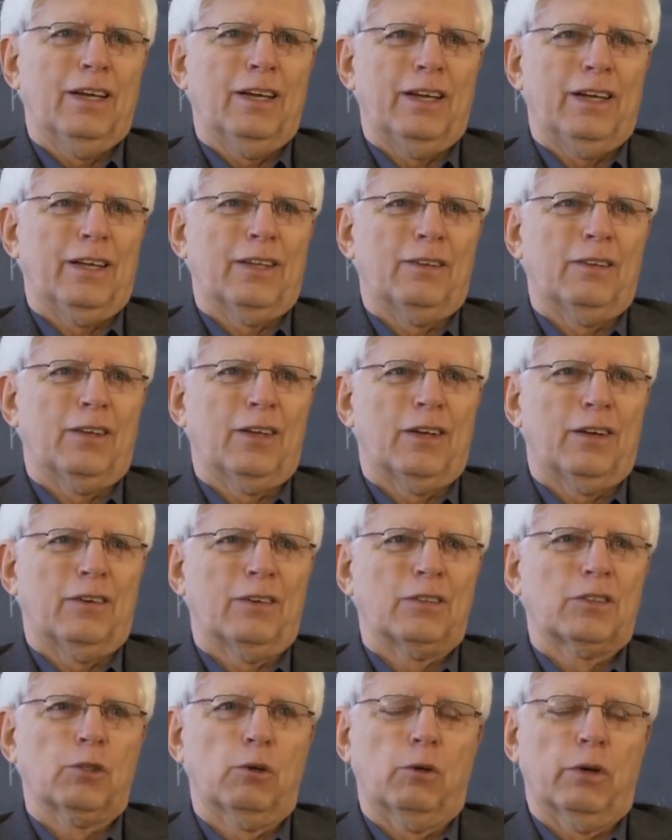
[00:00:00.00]
And
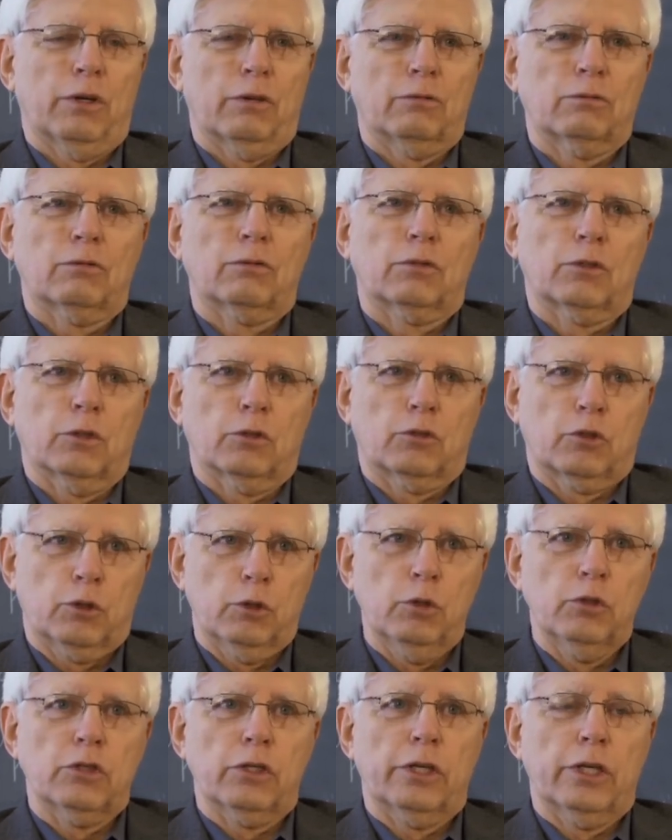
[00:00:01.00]
uh, so to
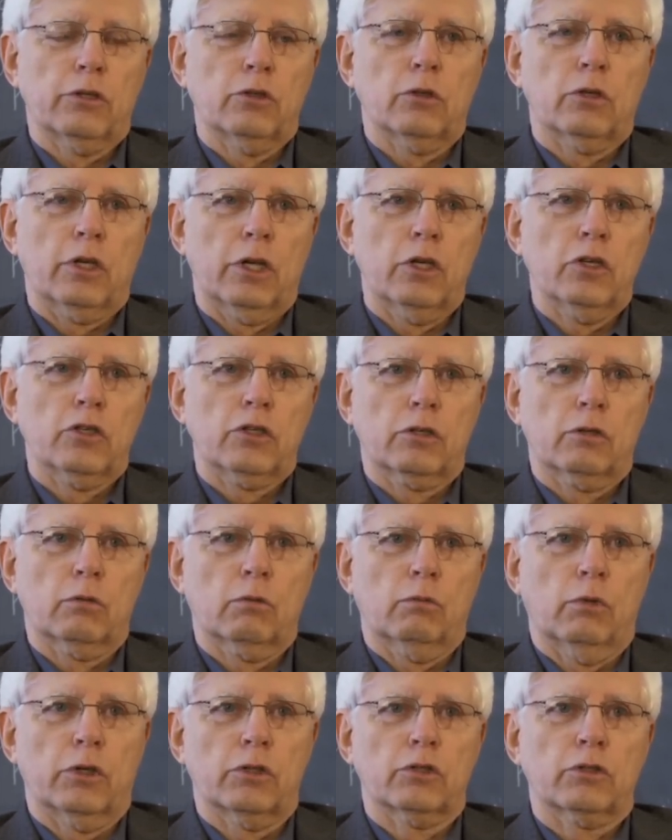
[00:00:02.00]
choose an
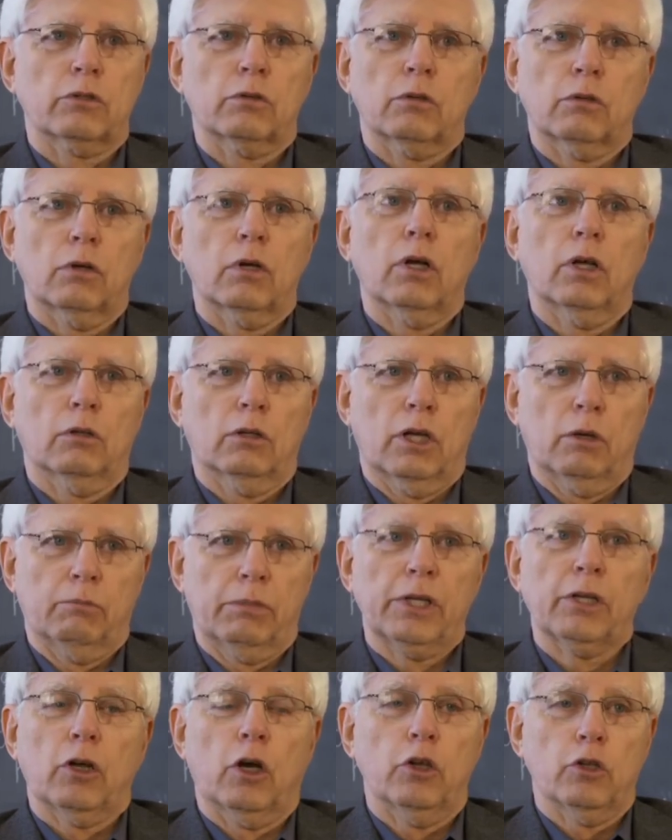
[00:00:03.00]
education was a, a
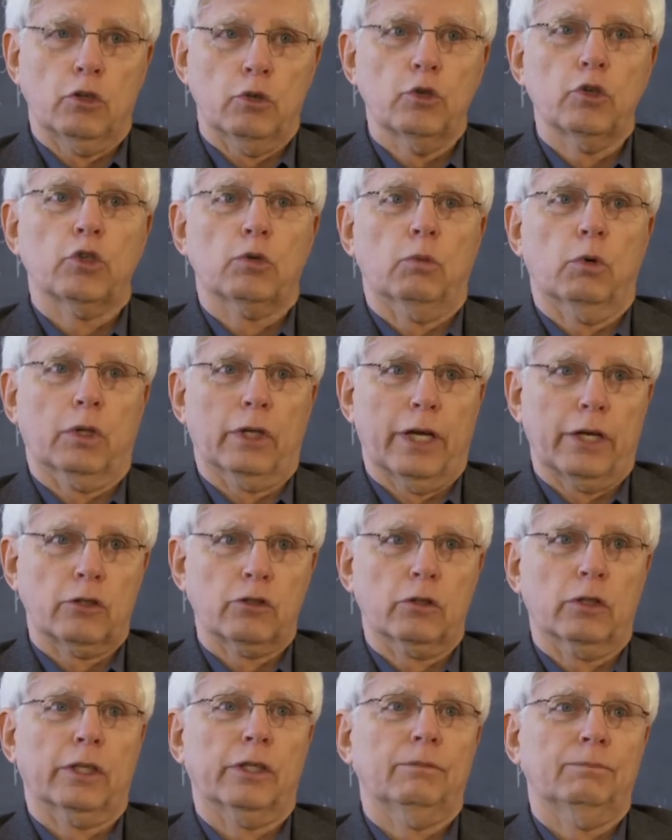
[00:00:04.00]
bit unusual,
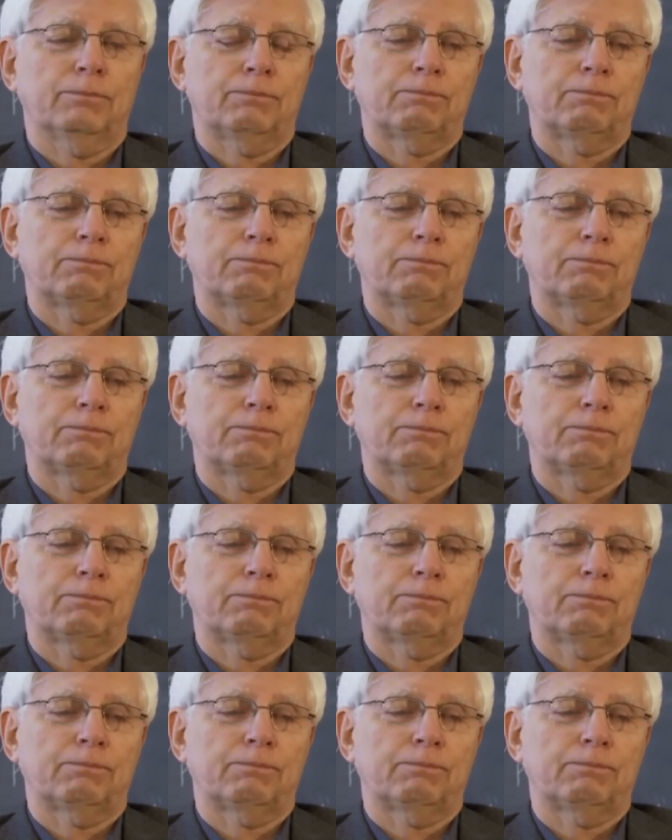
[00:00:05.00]
actually.